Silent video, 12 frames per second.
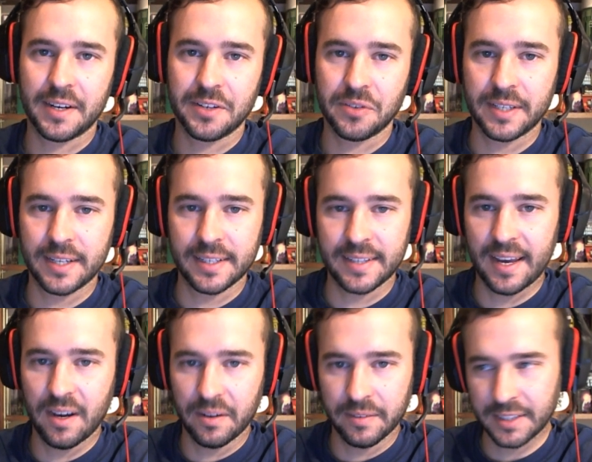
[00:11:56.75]
you get it
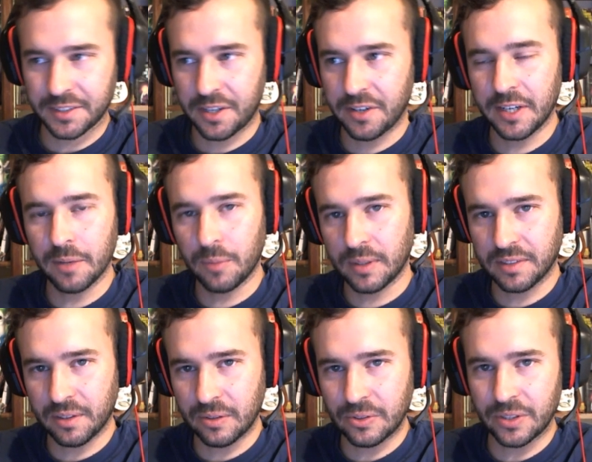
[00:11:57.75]
down, next turn you get 1
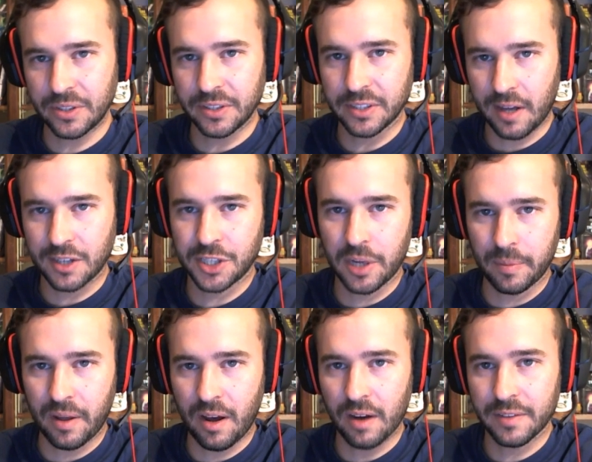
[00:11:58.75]
soldier, you can kind of chump
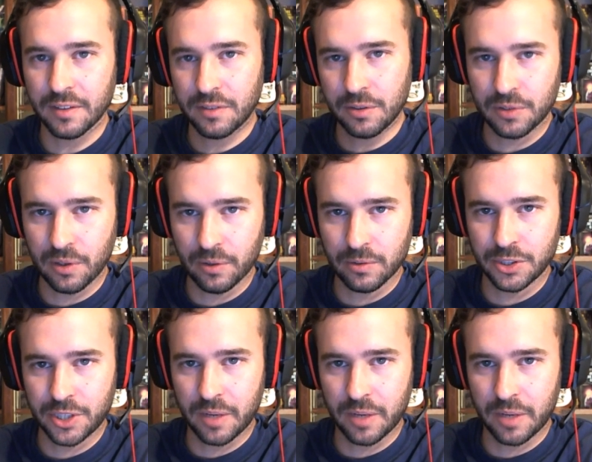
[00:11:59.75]
block, then 2 soldiers, chump